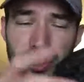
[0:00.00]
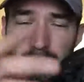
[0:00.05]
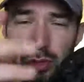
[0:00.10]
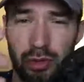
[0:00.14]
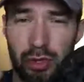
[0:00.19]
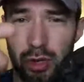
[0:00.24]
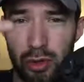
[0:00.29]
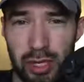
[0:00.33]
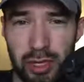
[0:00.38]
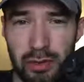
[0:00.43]

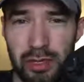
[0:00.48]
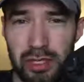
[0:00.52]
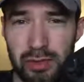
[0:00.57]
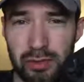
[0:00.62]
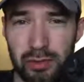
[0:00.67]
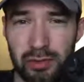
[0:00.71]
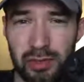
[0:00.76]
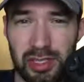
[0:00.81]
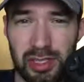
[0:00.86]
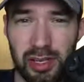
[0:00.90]
So go get
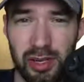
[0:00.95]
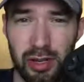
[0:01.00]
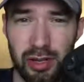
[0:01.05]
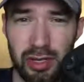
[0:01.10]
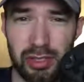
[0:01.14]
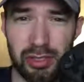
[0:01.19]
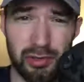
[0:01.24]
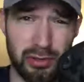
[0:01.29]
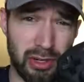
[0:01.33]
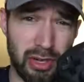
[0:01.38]
this for
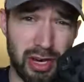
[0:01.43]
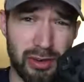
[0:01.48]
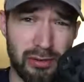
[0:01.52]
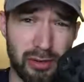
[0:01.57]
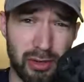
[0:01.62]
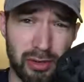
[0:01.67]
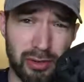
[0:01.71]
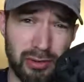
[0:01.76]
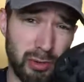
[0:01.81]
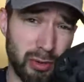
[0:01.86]
$50 for your
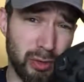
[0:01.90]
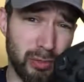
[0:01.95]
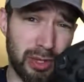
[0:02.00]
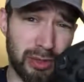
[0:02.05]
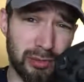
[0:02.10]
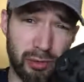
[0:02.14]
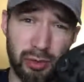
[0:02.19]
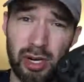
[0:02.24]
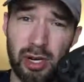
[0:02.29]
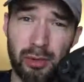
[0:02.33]
iPhone if you want
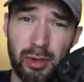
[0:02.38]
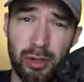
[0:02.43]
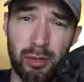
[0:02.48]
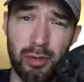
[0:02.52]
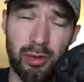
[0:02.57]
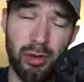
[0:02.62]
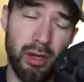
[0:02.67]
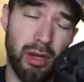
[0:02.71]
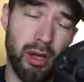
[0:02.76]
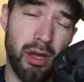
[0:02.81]
to play Fortnite
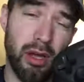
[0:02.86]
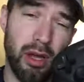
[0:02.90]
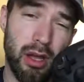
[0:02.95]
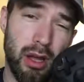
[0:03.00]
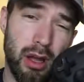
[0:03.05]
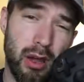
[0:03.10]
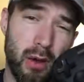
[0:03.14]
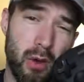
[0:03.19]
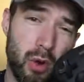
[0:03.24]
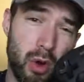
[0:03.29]
Mobile
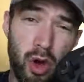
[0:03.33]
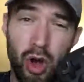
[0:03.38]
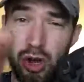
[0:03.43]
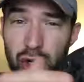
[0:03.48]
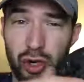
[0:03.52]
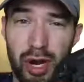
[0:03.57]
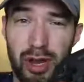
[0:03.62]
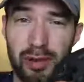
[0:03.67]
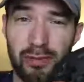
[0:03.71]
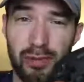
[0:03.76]

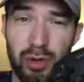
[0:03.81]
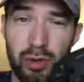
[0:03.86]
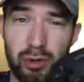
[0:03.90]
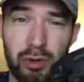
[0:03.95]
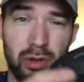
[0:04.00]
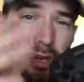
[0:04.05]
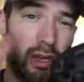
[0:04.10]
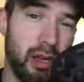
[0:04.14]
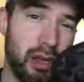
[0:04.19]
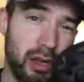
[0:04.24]
on your
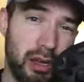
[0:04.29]
iPhone.